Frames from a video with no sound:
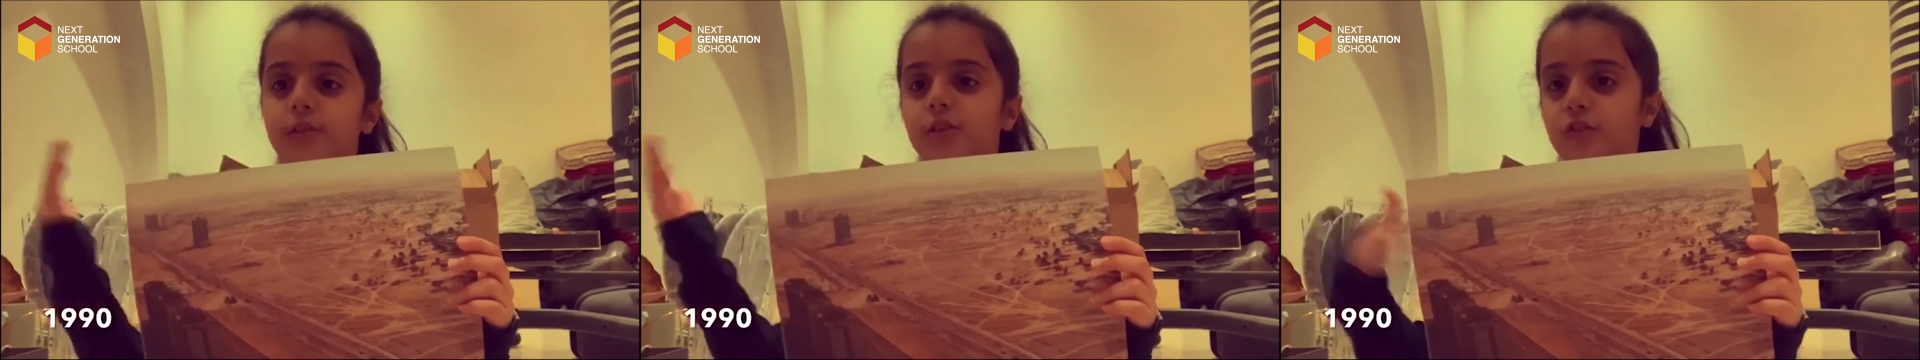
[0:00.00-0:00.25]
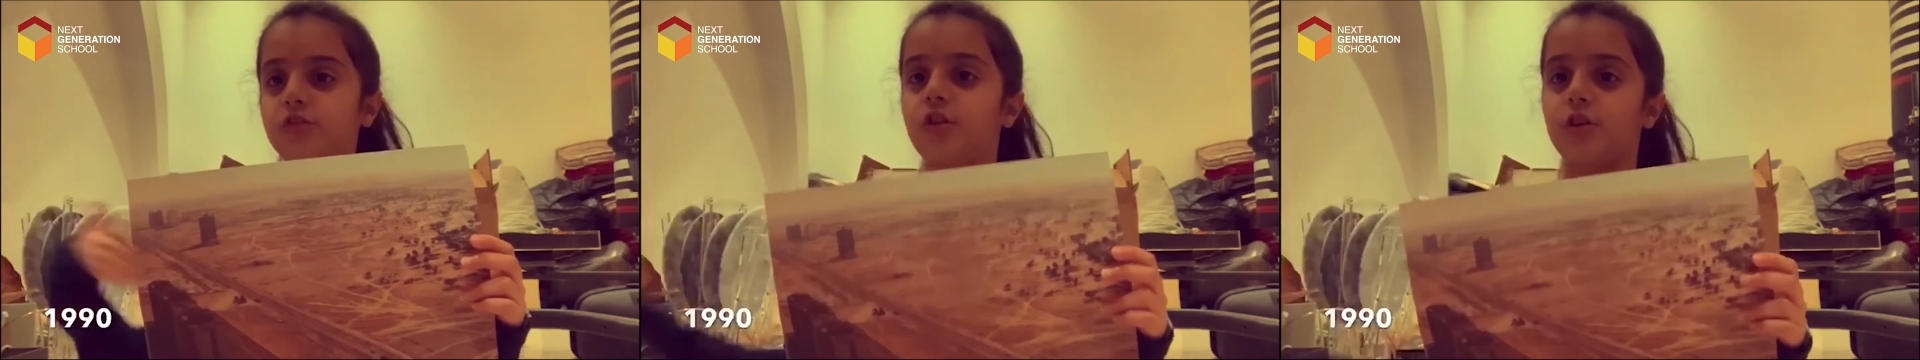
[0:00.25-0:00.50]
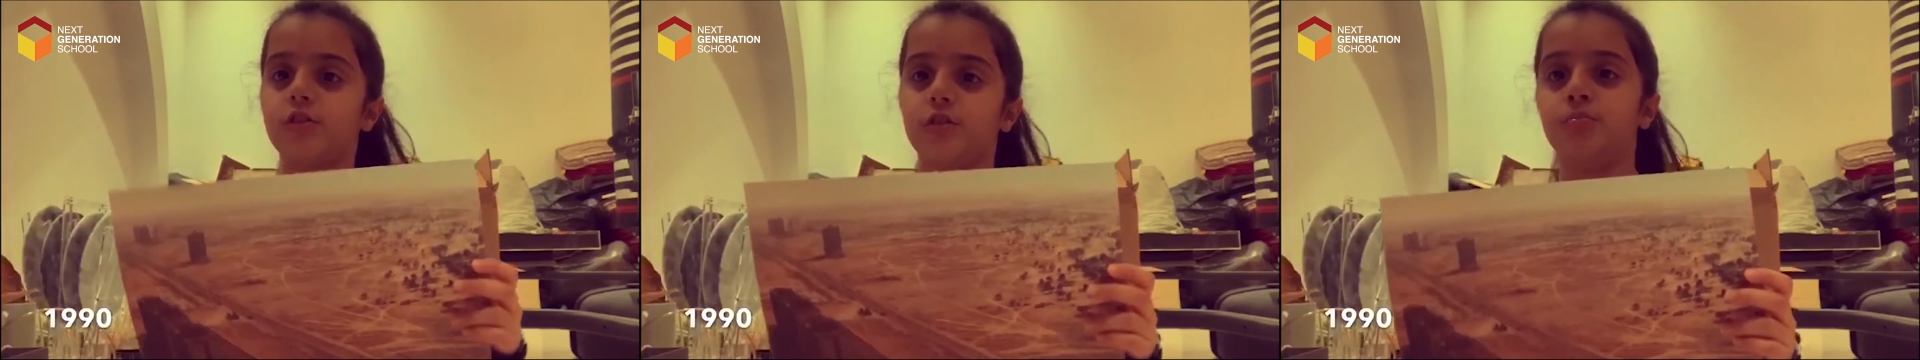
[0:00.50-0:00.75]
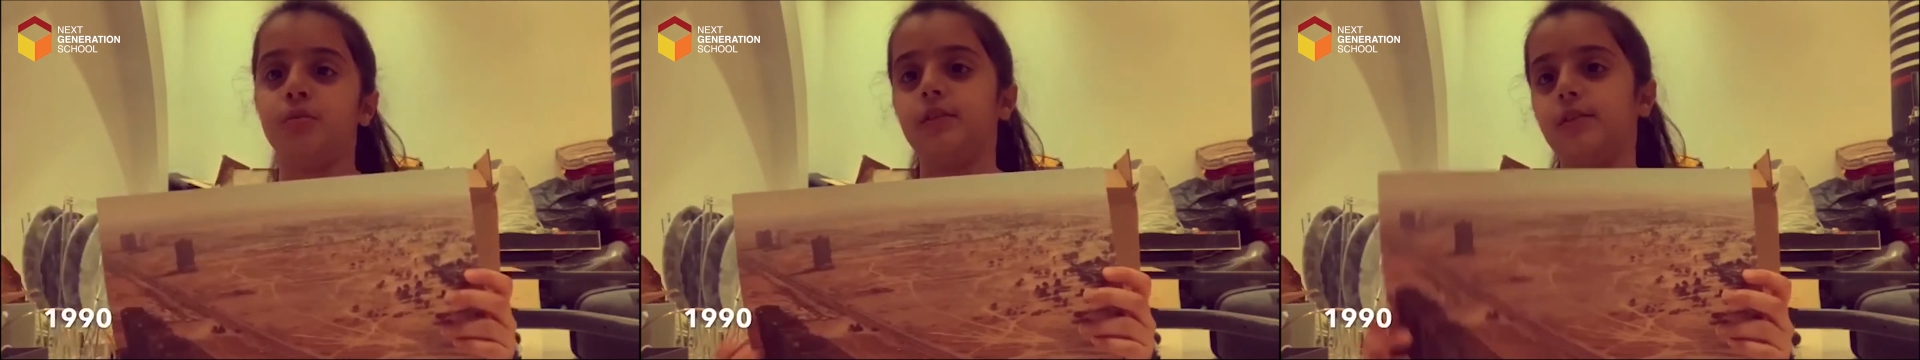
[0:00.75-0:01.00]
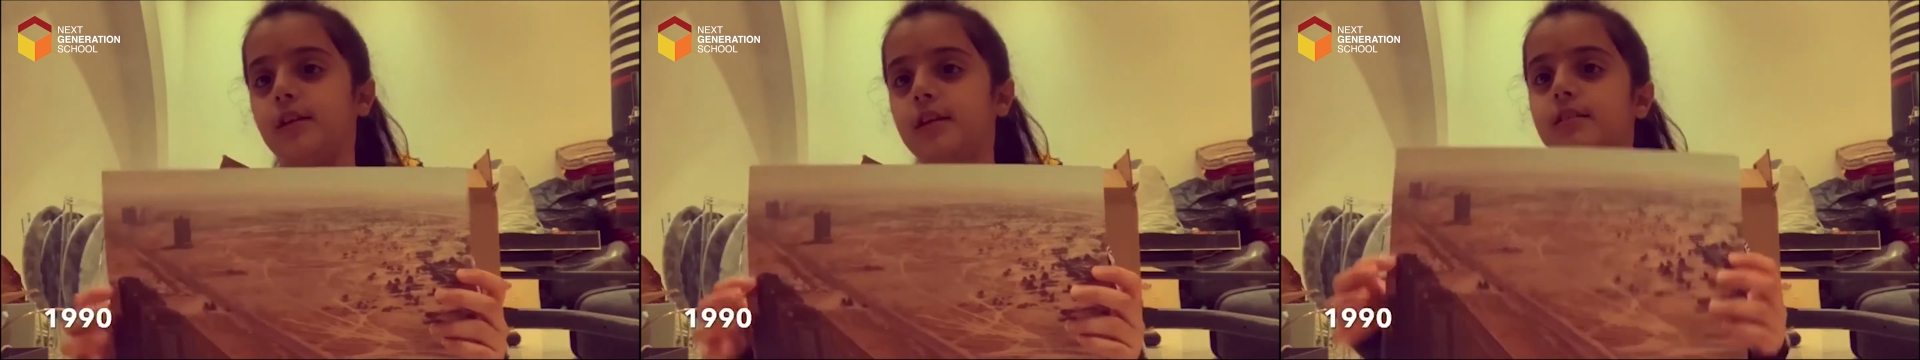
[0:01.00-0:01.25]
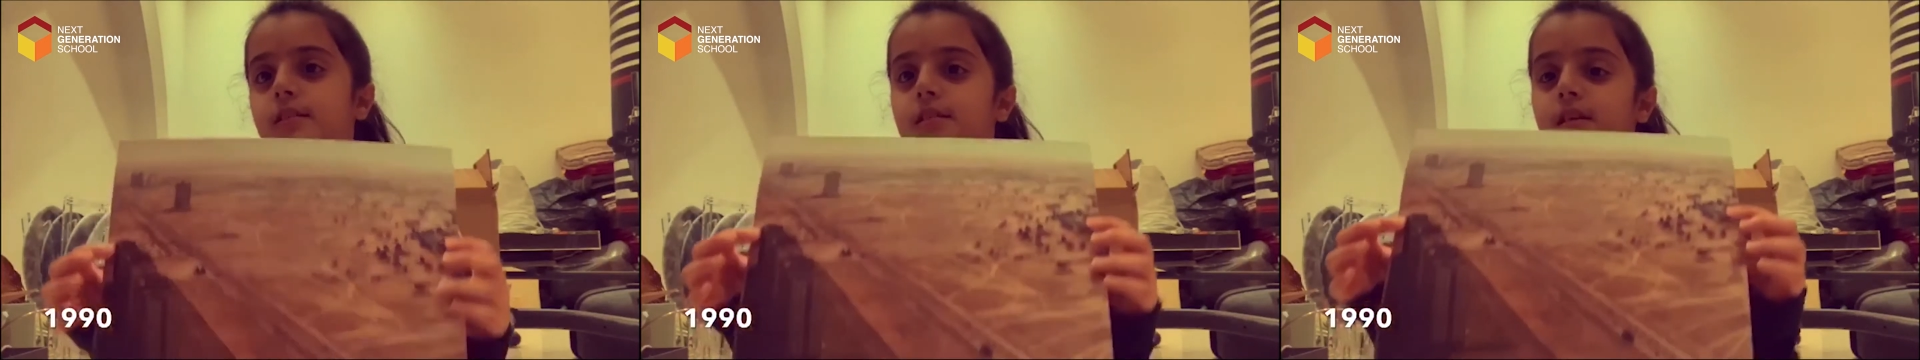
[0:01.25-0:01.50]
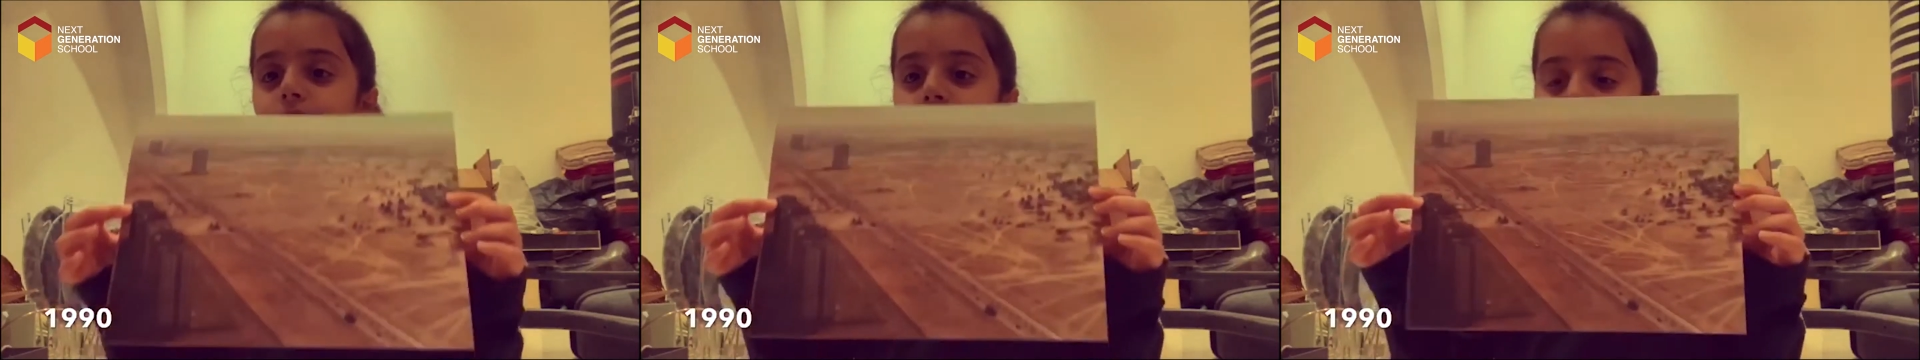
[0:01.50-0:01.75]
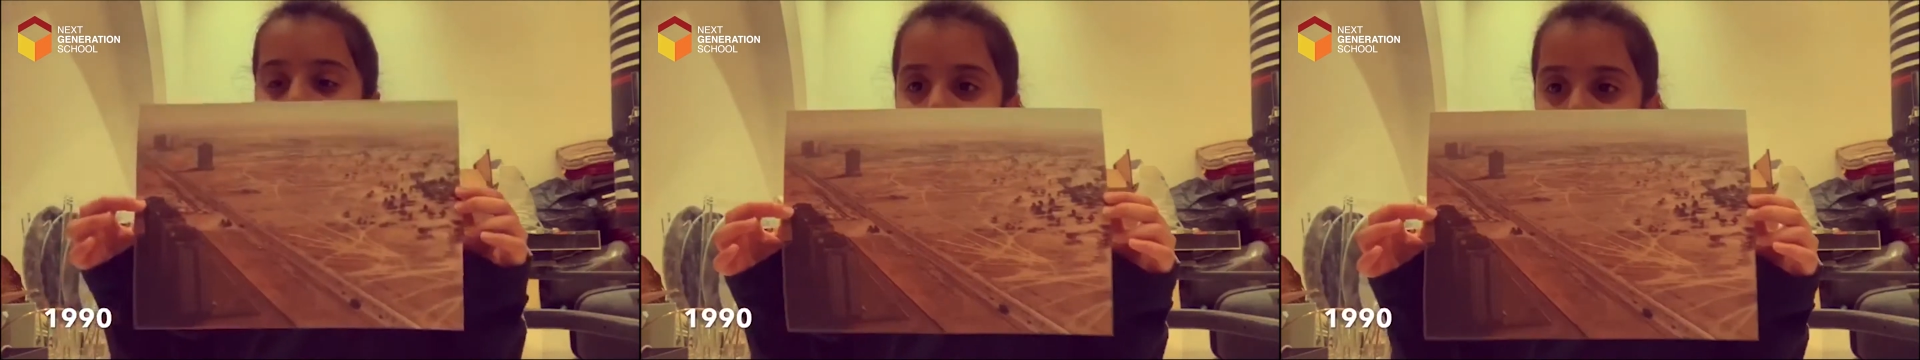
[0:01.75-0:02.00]
just started building it in
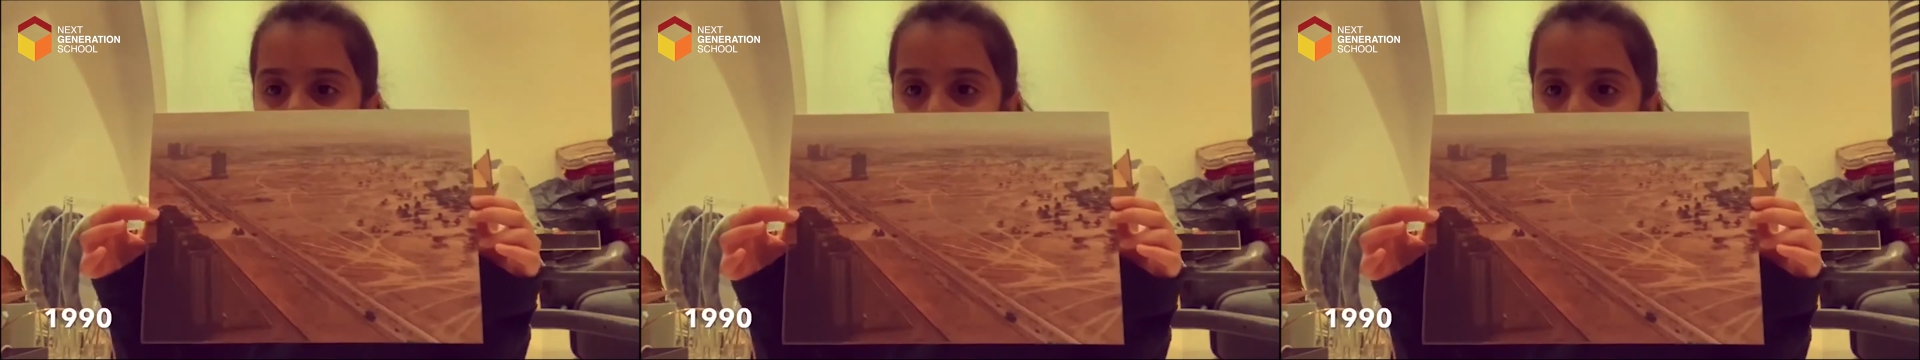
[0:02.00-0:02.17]
1990.